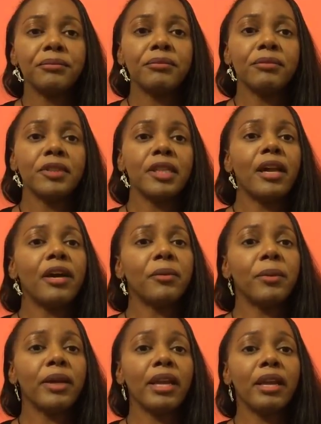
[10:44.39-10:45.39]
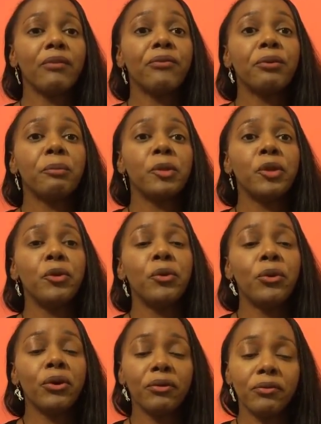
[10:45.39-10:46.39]
Nottoway came from the
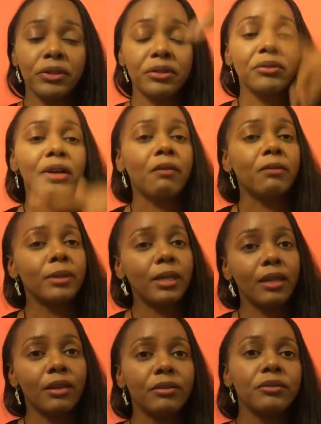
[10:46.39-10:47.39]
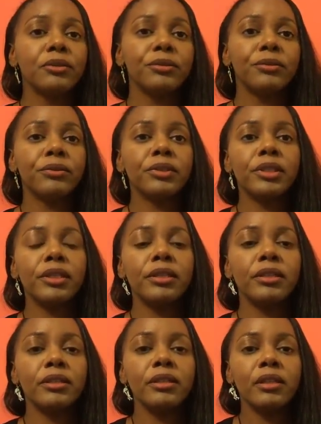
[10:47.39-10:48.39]
north and traveled down to
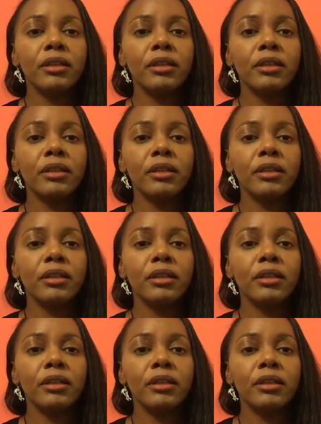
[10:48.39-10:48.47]
Virginia.